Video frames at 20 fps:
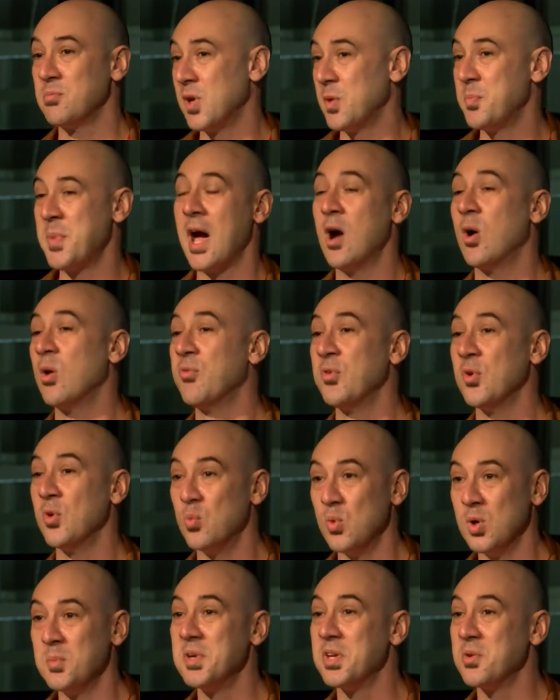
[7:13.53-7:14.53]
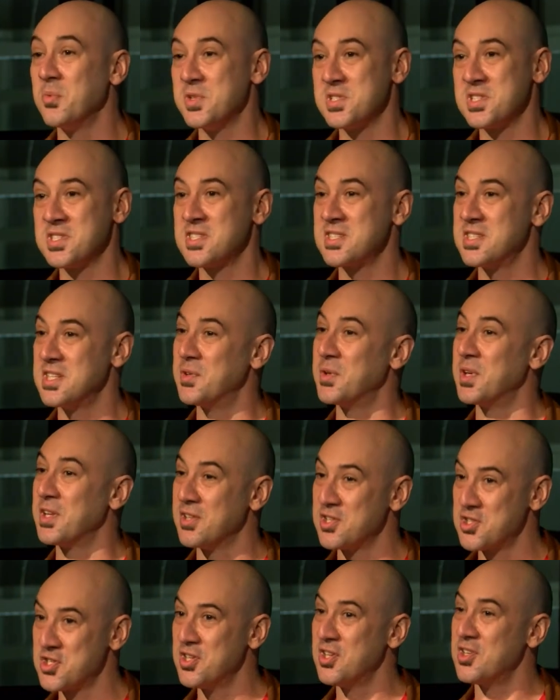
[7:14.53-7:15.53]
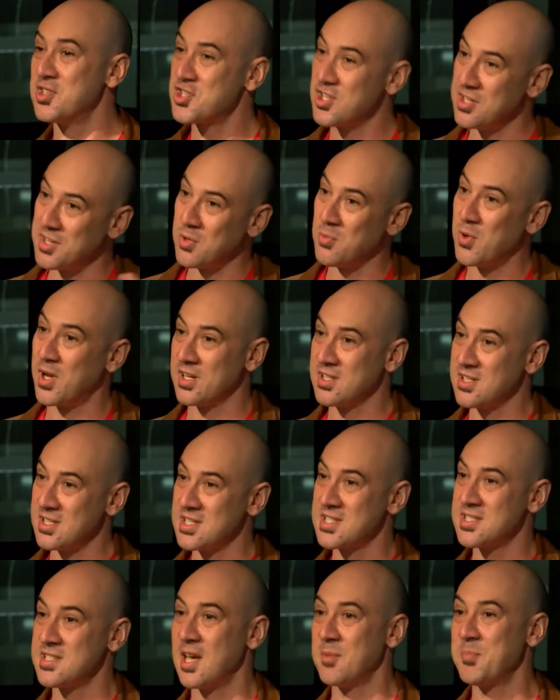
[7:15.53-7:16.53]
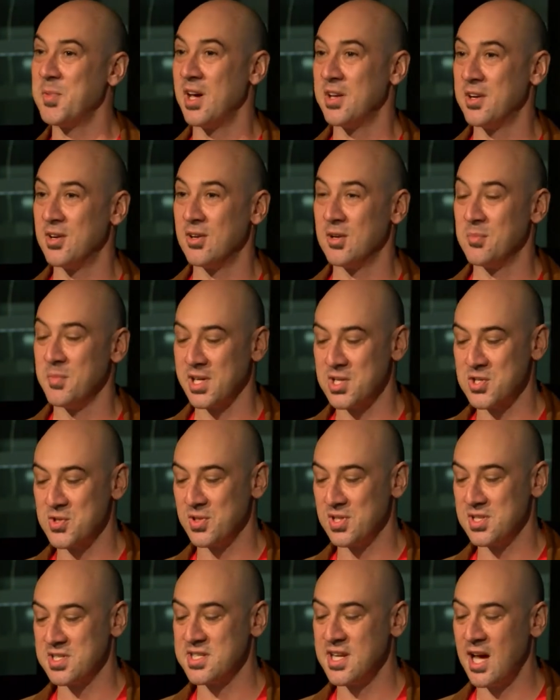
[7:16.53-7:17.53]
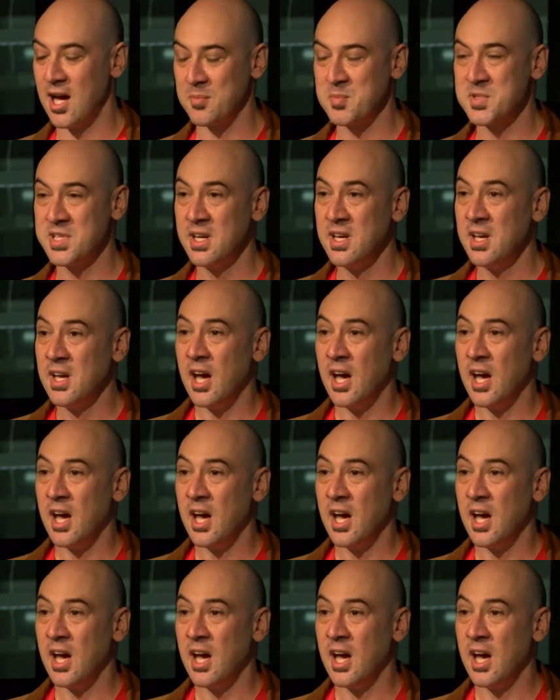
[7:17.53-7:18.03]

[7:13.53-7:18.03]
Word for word: a, powerful woman was steering the church and they wanted to step on her and make sure it stopped.